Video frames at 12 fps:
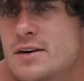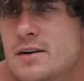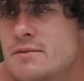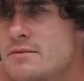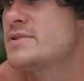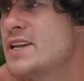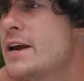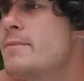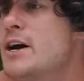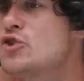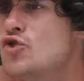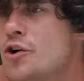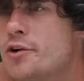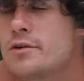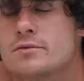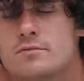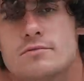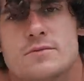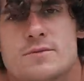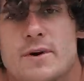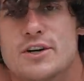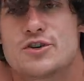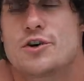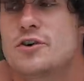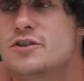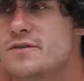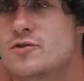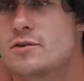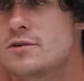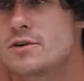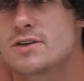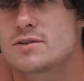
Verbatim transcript: a, it's like my drug. It's my choice of drug.